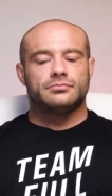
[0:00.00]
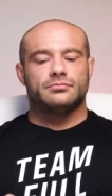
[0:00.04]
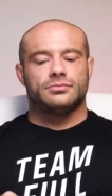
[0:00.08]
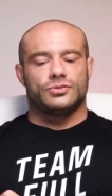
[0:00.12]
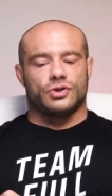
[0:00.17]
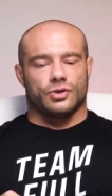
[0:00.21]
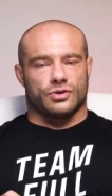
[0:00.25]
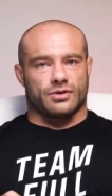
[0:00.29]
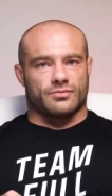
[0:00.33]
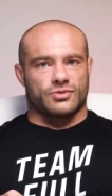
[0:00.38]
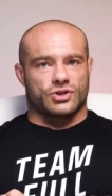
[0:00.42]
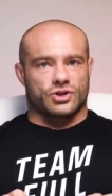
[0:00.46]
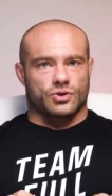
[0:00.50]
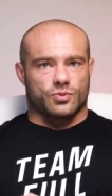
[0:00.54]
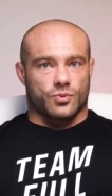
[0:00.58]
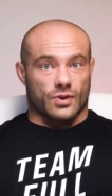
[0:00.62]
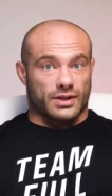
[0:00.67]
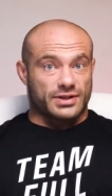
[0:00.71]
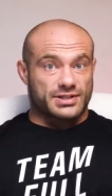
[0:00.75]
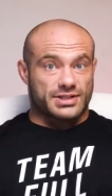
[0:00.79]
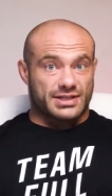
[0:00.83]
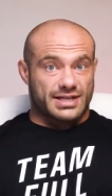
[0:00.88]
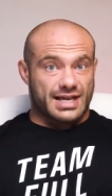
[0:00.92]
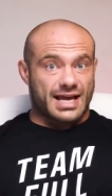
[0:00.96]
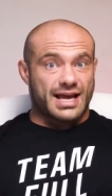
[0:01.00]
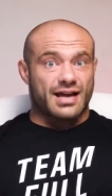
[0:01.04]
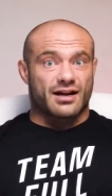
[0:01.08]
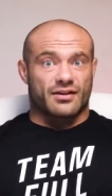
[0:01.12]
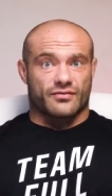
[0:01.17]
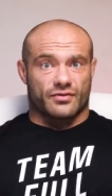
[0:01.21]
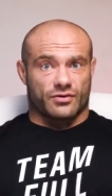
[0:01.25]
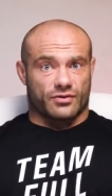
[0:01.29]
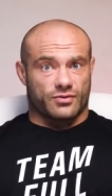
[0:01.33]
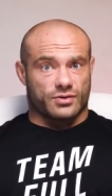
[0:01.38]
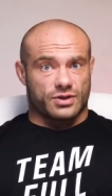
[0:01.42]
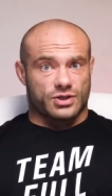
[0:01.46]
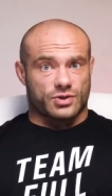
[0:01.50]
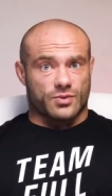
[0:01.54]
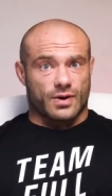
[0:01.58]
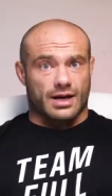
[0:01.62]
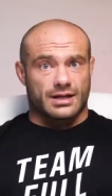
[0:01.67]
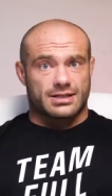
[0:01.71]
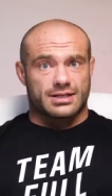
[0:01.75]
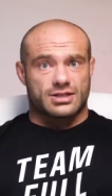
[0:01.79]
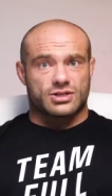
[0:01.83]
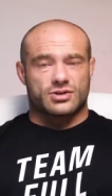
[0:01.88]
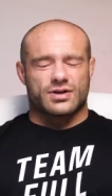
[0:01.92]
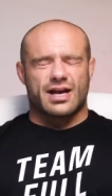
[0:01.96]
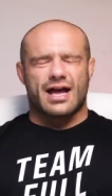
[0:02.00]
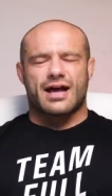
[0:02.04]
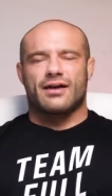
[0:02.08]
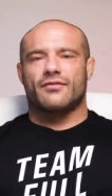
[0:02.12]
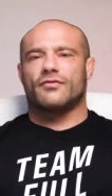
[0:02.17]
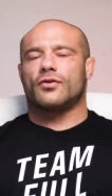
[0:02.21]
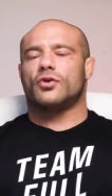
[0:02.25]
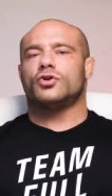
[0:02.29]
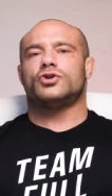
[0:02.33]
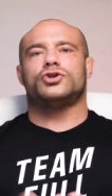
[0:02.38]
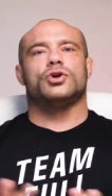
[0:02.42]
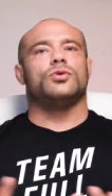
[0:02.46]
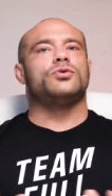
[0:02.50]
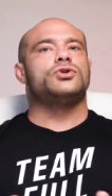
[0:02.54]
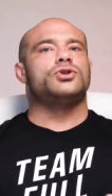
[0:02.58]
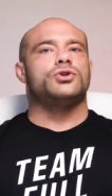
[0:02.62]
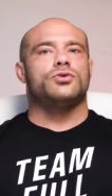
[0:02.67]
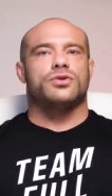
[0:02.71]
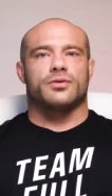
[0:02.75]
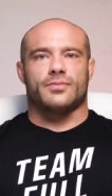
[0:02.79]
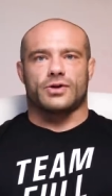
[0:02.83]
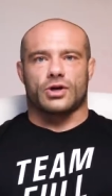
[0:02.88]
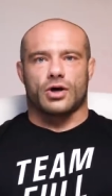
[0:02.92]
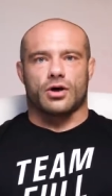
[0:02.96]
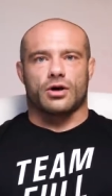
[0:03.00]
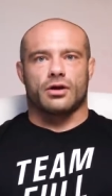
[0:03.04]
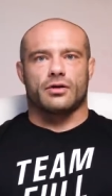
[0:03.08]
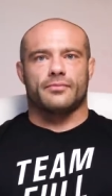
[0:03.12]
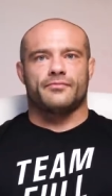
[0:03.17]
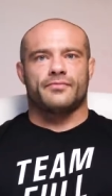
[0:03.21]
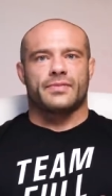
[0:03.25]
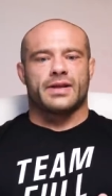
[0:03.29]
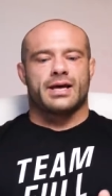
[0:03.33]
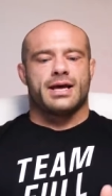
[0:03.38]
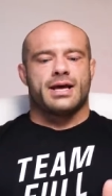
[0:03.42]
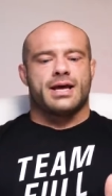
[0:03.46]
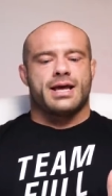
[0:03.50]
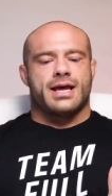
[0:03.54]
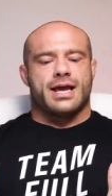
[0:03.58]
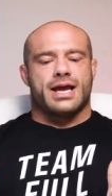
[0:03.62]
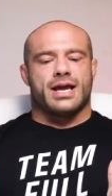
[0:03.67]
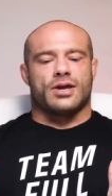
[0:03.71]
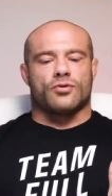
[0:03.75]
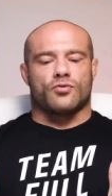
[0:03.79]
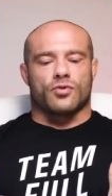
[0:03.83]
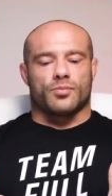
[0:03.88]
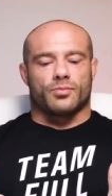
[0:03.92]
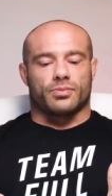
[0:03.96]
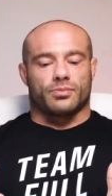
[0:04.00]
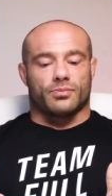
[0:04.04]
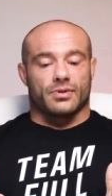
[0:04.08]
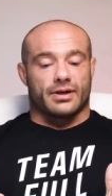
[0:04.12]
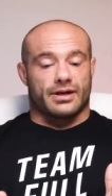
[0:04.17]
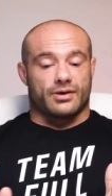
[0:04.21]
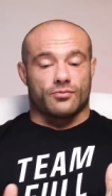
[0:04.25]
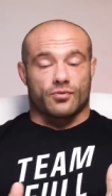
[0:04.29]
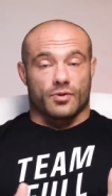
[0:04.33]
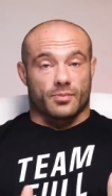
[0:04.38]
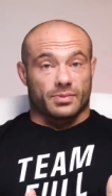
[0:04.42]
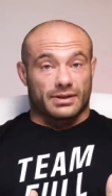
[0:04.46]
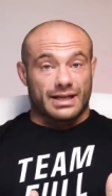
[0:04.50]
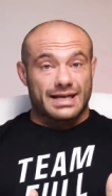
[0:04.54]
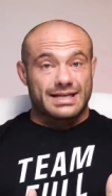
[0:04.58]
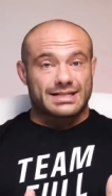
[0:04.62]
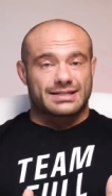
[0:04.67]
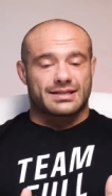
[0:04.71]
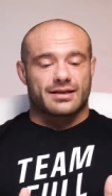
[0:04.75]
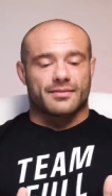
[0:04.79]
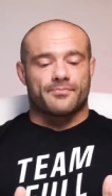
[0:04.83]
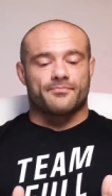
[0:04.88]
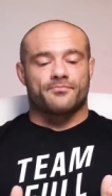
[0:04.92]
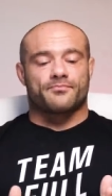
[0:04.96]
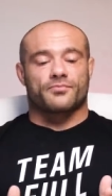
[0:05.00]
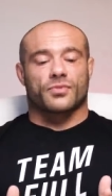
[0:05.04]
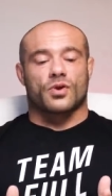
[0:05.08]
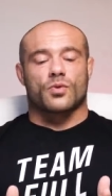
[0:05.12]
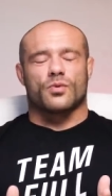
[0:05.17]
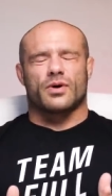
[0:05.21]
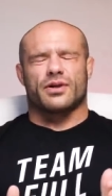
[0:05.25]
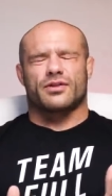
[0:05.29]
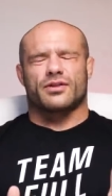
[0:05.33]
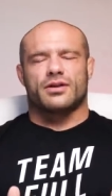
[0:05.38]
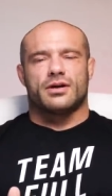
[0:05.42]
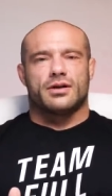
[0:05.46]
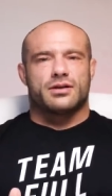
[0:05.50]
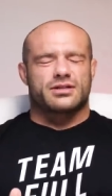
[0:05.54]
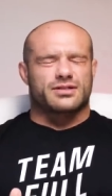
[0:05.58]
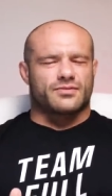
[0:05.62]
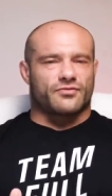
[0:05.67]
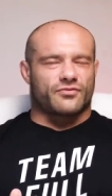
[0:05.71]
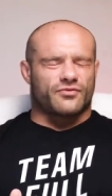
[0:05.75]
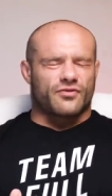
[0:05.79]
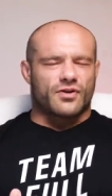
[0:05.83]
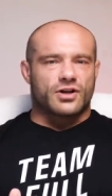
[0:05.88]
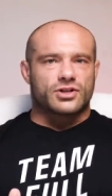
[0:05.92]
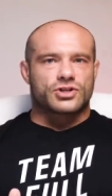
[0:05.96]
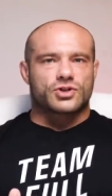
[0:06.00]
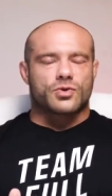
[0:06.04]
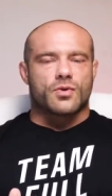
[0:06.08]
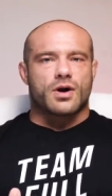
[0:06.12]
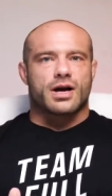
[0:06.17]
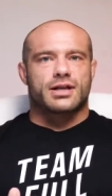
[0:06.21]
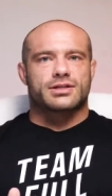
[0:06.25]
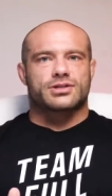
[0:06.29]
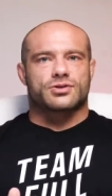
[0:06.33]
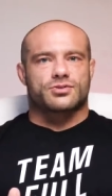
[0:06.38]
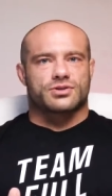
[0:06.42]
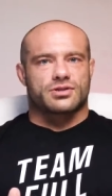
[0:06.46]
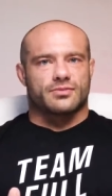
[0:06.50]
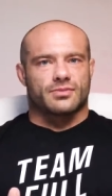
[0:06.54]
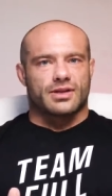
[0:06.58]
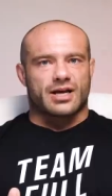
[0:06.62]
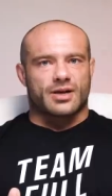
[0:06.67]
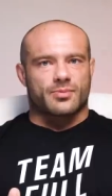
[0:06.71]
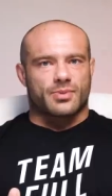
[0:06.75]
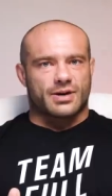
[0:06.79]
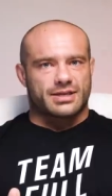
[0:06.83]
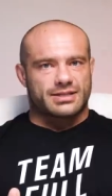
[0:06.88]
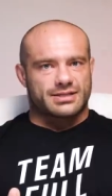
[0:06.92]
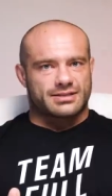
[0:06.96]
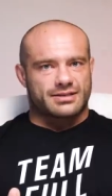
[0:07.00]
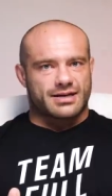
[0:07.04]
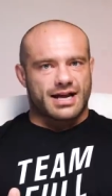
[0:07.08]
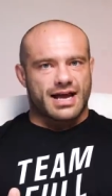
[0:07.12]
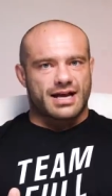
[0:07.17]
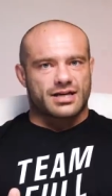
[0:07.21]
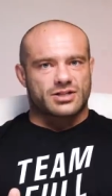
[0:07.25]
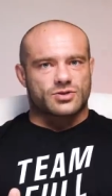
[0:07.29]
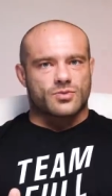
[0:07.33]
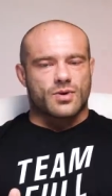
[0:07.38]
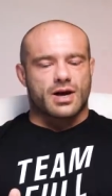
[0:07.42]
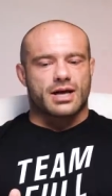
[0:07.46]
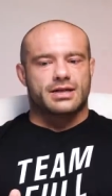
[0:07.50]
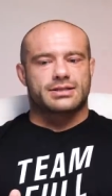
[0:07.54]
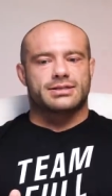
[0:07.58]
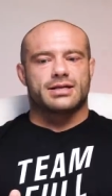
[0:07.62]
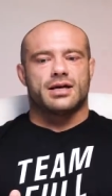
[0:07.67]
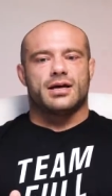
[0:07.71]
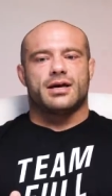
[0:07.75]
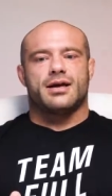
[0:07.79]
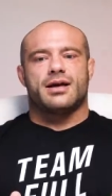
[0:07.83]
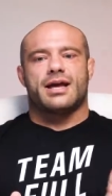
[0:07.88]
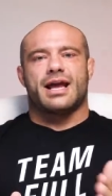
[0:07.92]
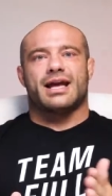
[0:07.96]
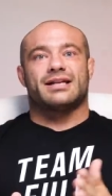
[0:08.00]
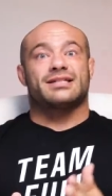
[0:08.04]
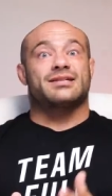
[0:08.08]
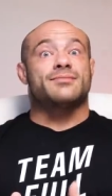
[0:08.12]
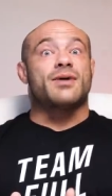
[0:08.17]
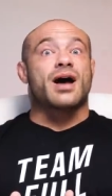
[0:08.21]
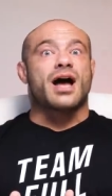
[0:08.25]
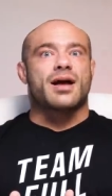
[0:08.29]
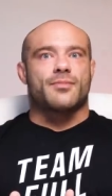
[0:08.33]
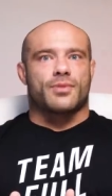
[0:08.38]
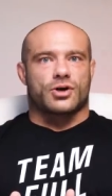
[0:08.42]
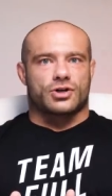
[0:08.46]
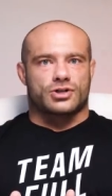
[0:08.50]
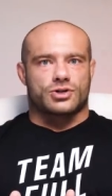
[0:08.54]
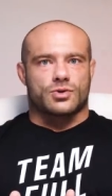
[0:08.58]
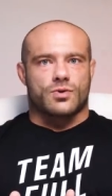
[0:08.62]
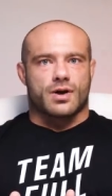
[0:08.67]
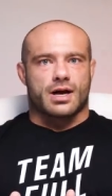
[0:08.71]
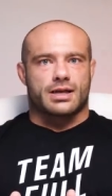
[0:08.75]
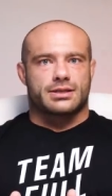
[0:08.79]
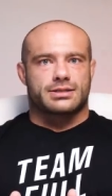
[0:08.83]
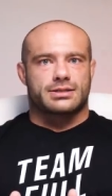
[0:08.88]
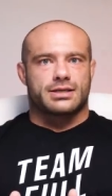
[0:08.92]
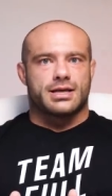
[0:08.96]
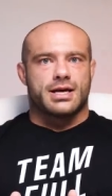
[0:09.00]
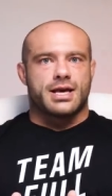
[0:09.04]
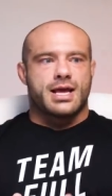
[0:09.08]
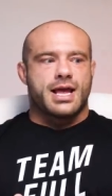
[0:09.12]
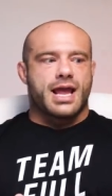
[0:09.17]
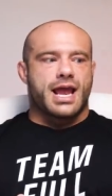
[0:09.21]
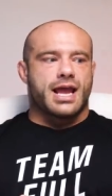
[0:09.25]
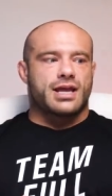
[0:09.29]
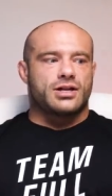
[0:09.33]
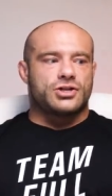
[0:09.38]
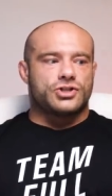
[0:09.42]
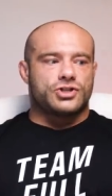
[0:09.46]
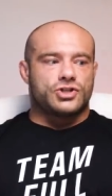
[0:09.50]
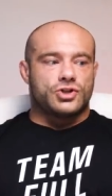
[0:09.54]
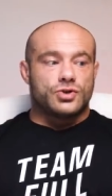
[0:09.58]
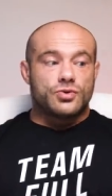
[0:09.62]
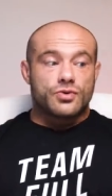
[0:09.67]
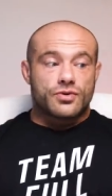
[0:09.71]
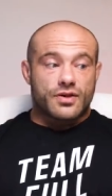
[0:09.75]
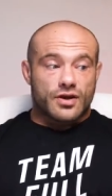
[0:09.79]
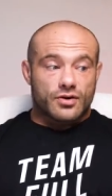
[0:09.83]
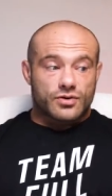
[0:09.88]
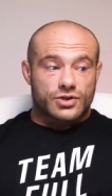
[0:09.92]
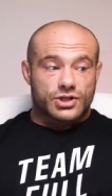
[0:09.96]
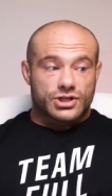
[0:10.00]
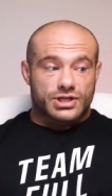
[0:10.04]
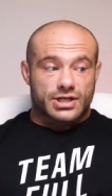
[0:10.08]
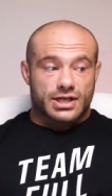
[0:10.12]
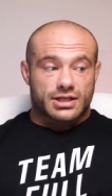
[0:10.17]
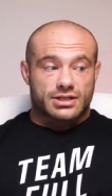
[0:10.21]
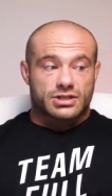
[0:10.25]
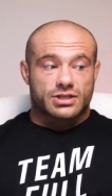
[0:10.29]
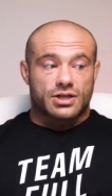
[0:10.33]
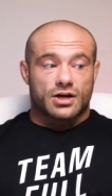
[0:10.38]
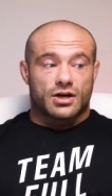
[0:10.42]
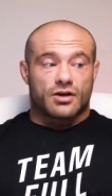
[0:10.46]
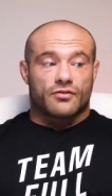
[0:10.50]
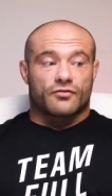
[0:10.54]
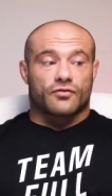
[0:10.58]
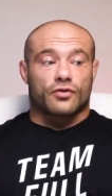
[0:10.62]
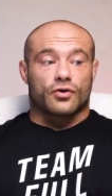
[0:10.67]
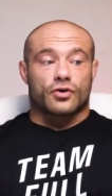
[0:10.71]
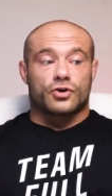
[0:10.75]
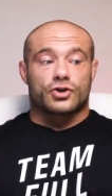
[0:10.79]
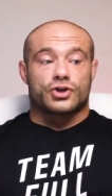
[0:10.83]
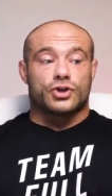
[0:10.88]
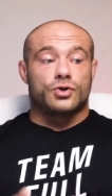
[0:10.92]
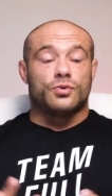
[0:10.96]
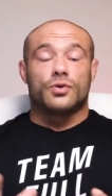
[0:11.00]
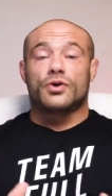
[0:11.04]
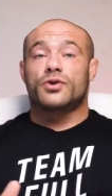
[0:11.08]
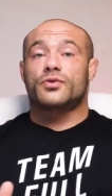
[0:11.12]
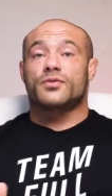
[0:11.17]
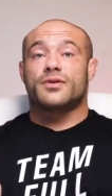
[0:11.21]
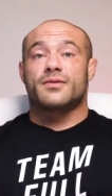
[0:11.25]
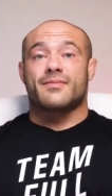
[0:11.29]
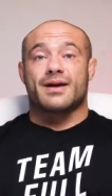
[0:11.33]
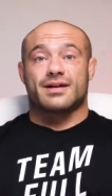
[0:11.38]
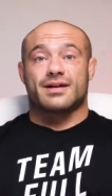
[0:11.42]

do them just once a day out of the three squat days you have, or don't do them at all, and, re and replace them with some front squats or some leg presses or hack squats and some high bar squats, and do those shits for two or three